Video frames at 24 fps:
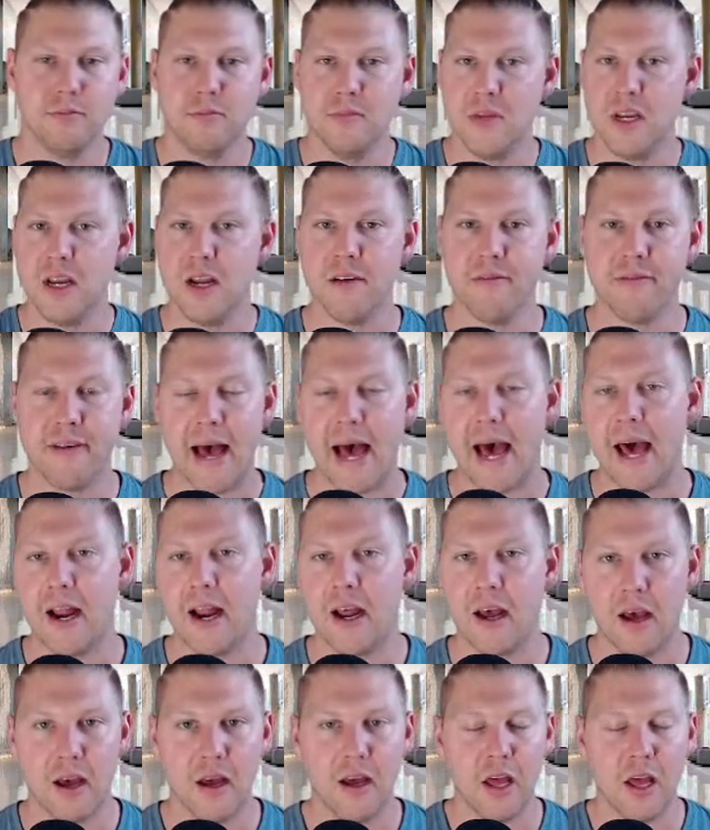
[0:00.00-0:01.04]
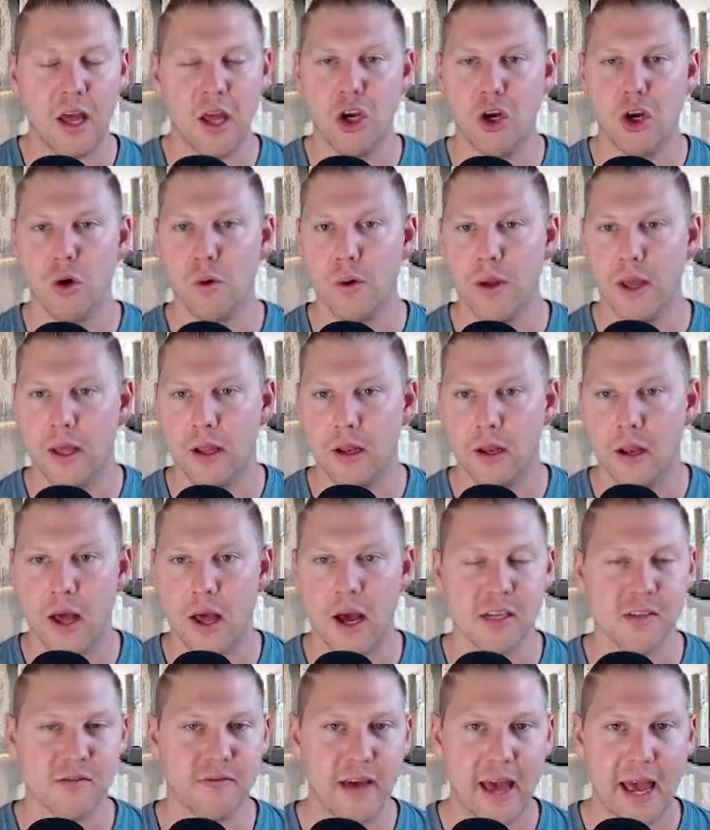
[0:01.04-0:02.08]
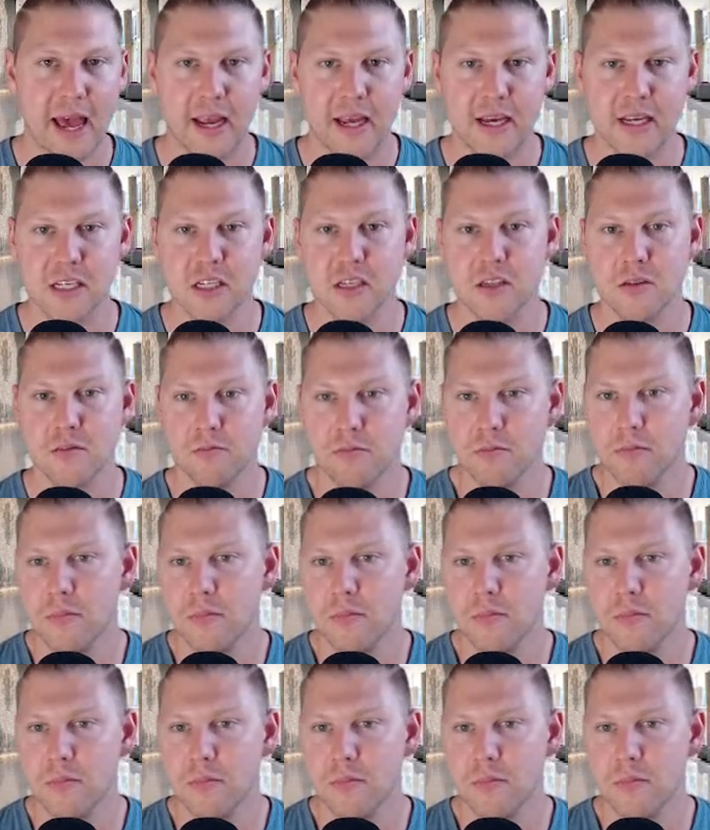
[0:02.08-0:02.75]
Nevada and you're in Las Vegas,